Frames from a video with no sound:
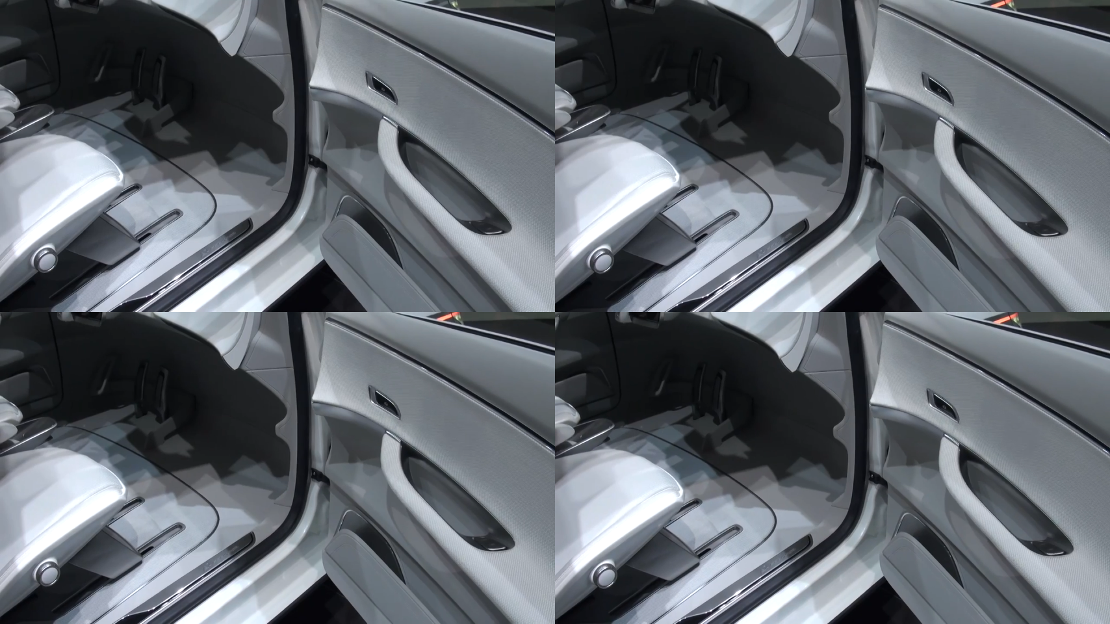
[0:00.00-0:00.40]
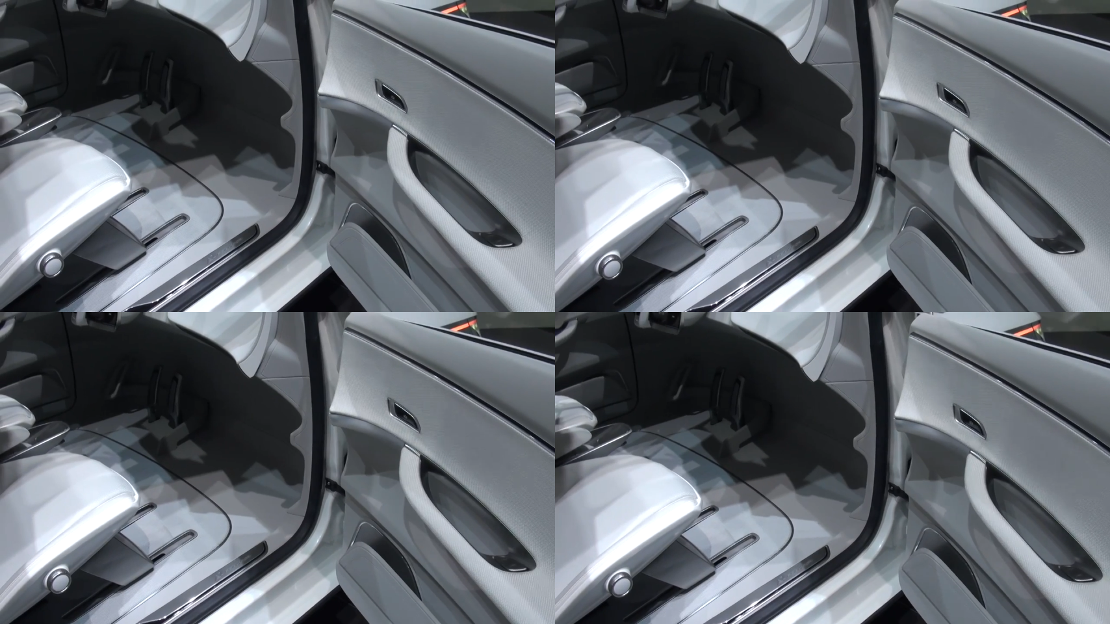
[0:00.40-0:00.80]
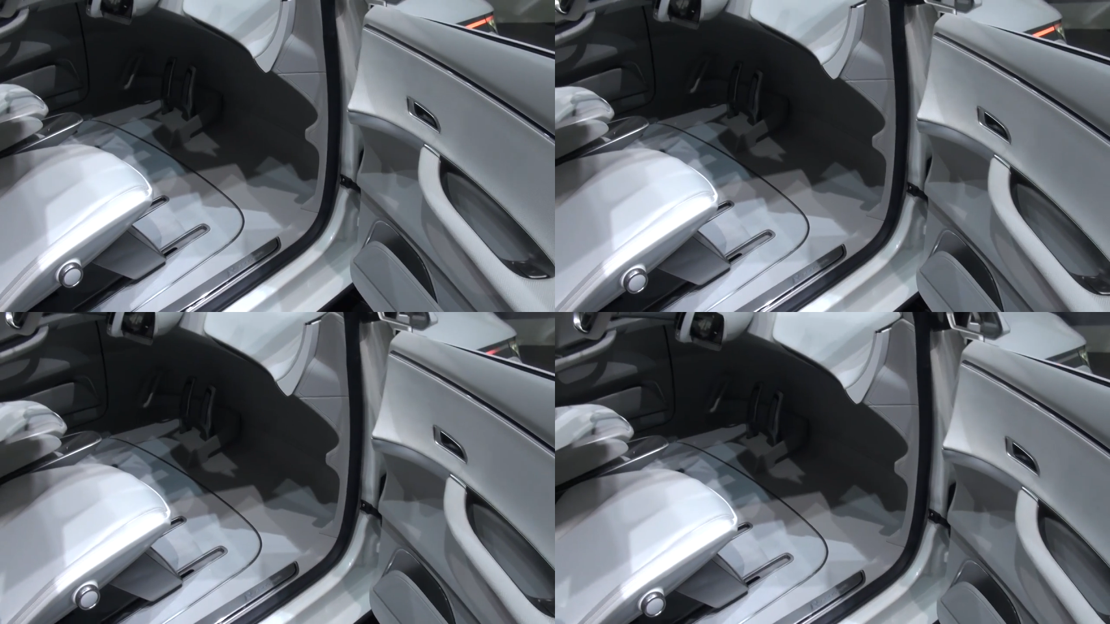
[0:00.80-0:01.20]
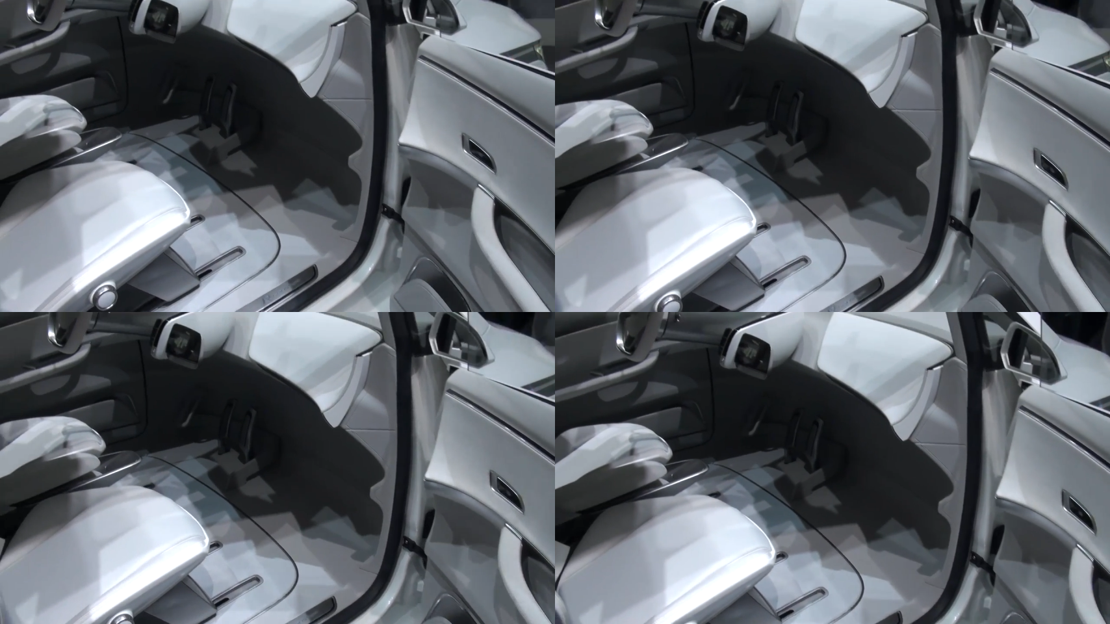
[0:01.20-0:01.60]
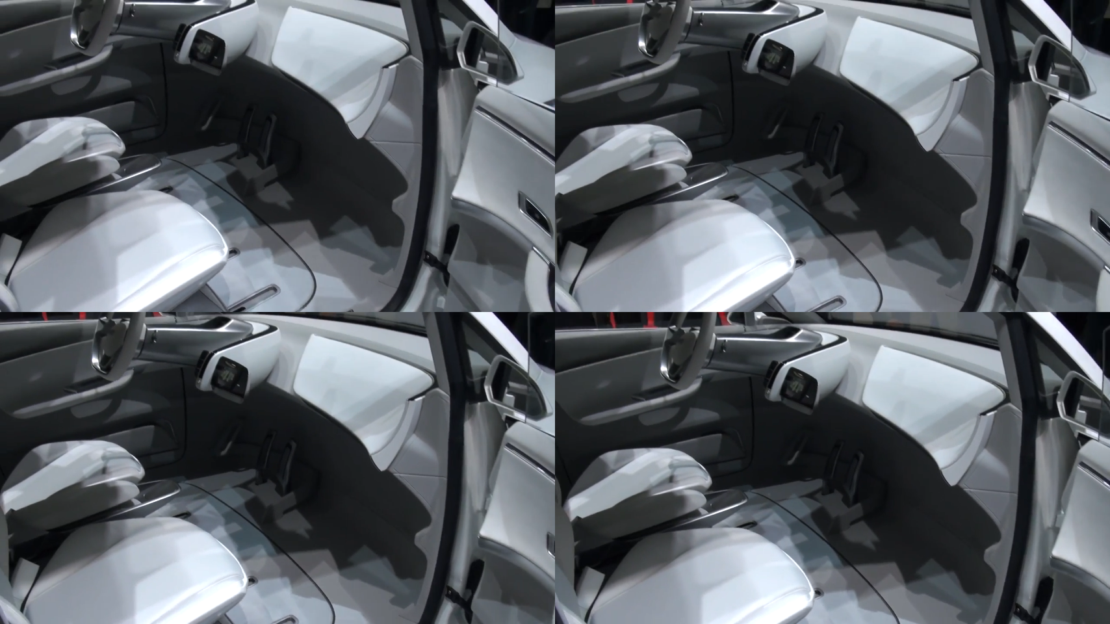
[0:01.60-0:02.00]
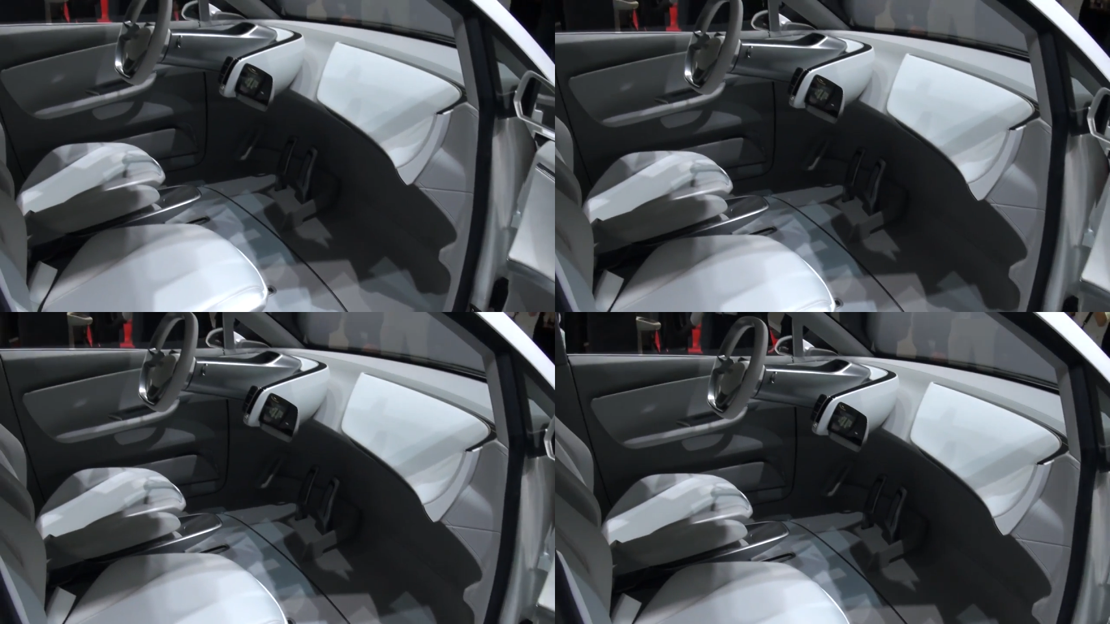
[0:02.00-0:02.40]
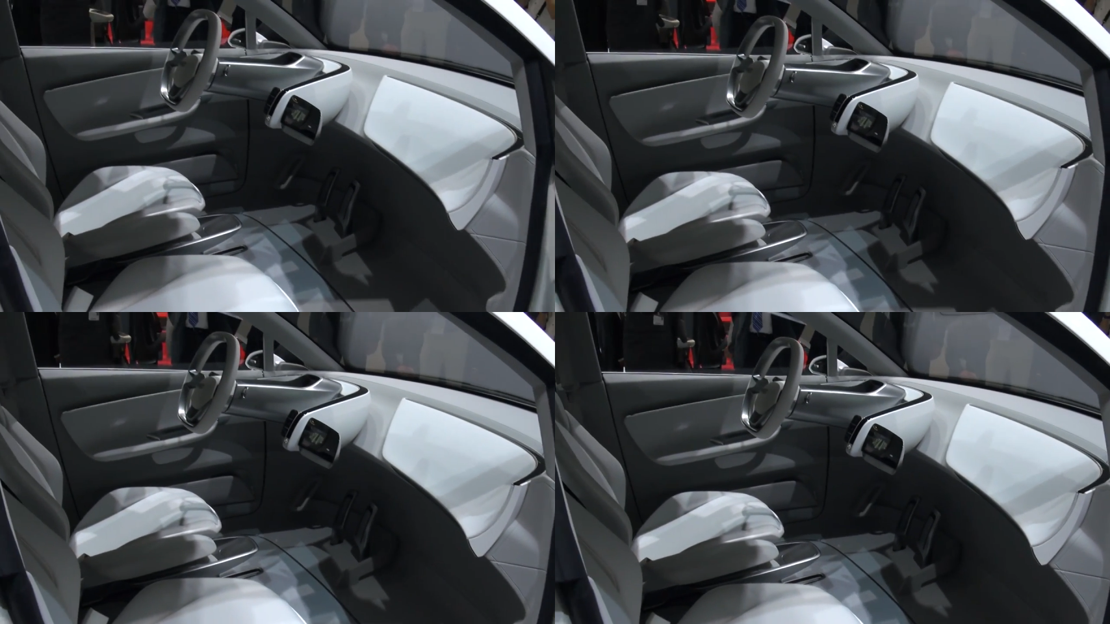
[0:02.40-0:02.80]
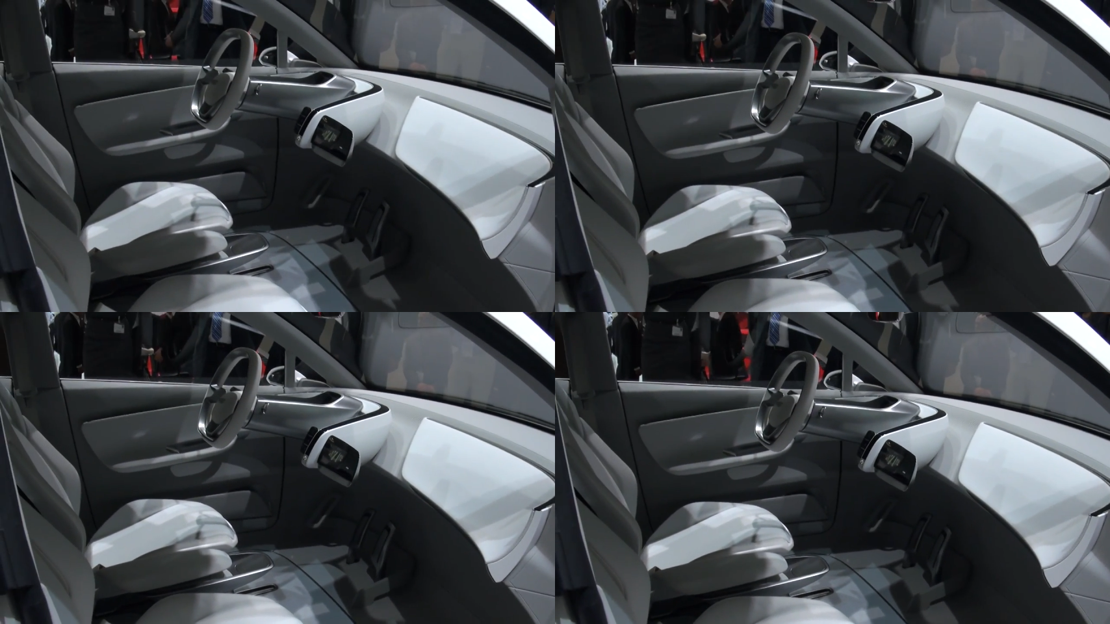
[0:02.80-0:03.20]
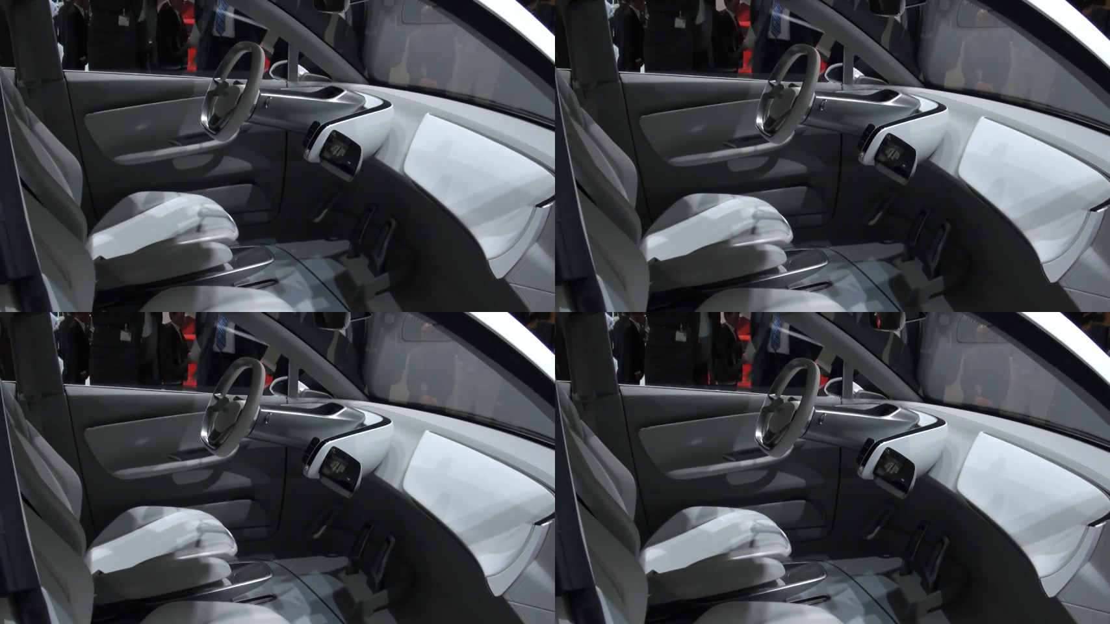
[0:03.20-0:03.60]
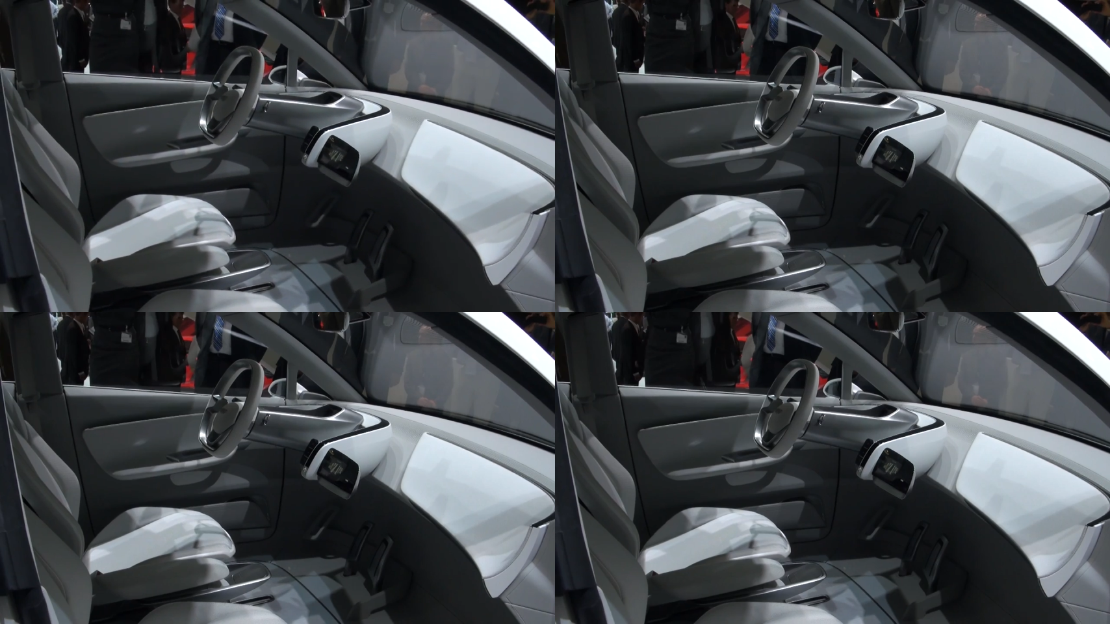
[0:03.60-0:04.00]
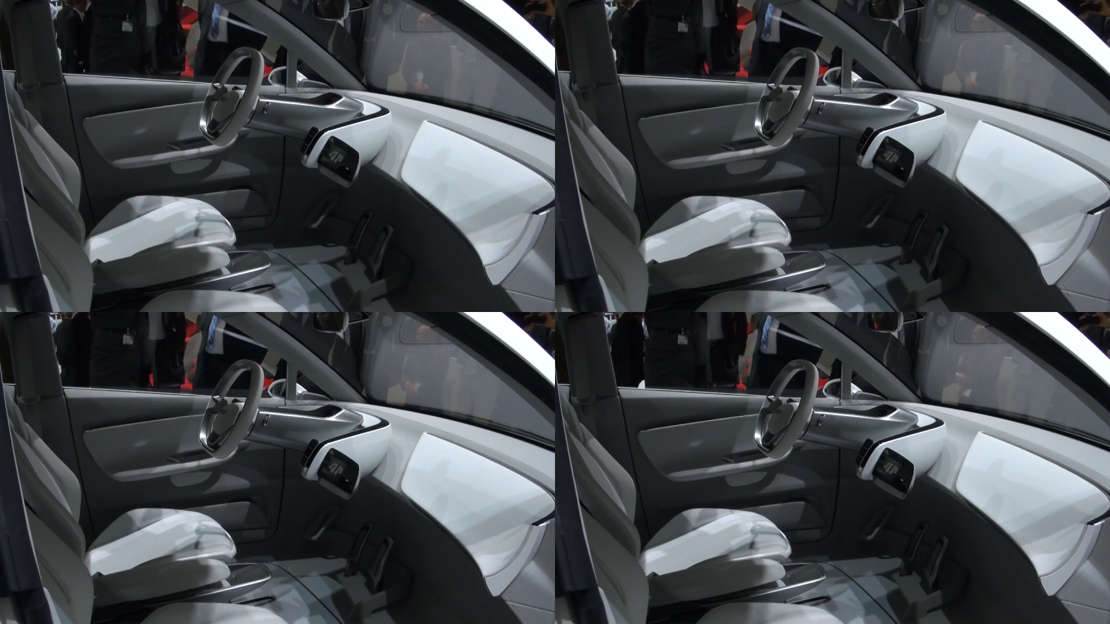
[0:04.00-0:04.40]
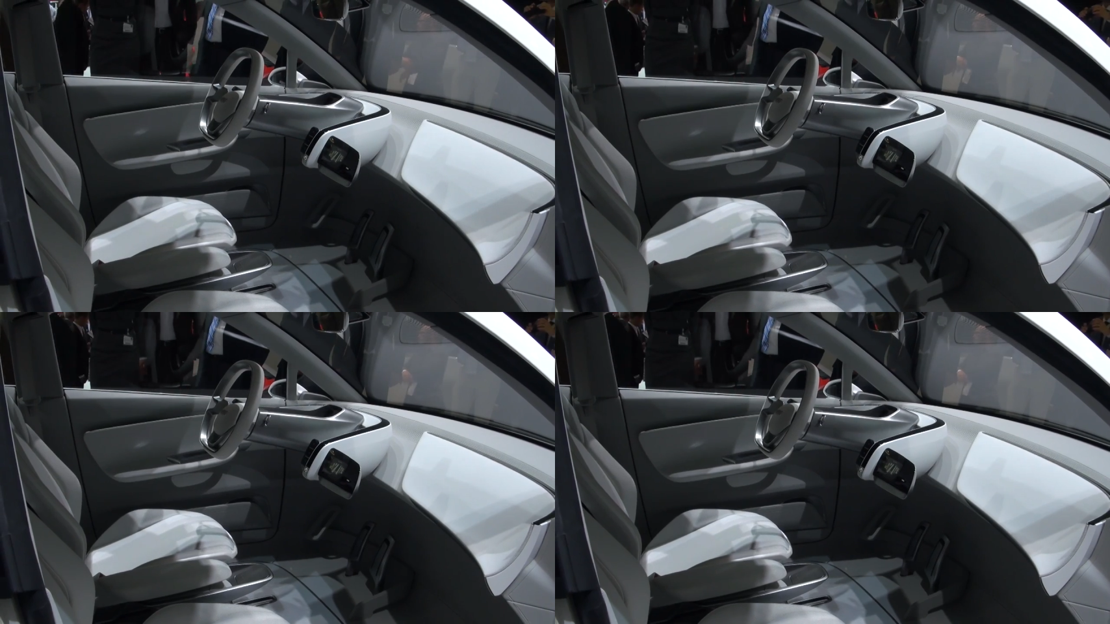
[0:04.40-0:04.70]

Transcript: (no speaker visible)